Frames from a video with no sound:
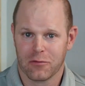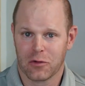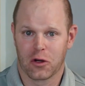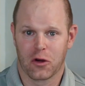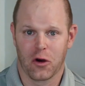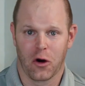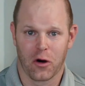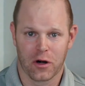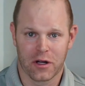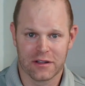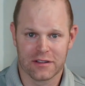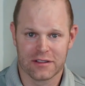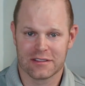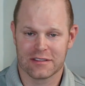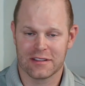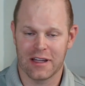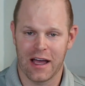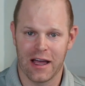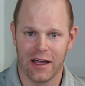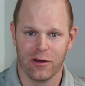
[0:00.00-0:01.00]
garden
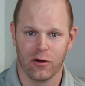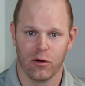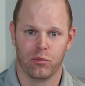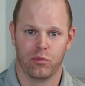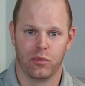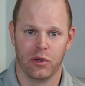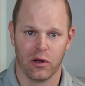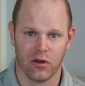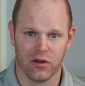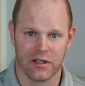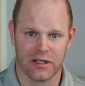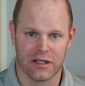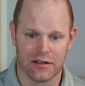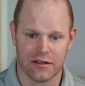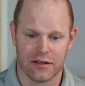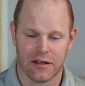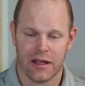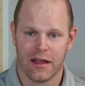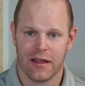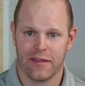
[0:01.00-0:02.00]
style building
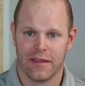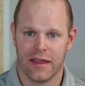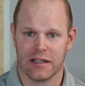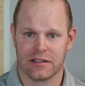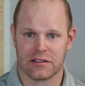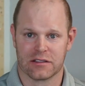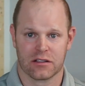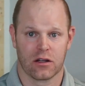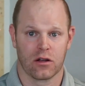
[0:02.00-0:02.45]
that's